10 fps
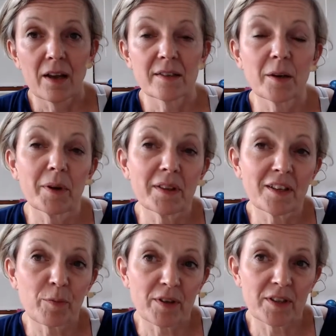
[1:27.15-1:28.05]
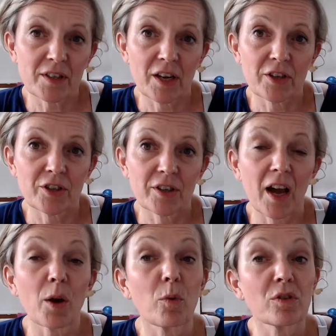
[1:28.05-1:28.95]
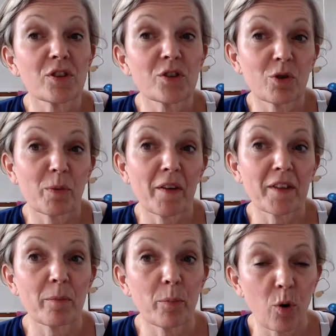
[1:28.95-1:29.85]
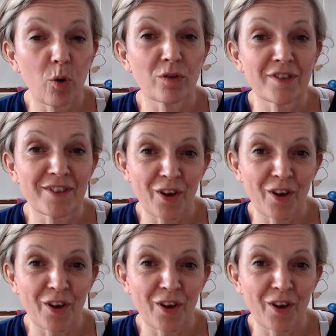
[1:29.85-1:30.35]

So in this presentation, I want to talk about the importance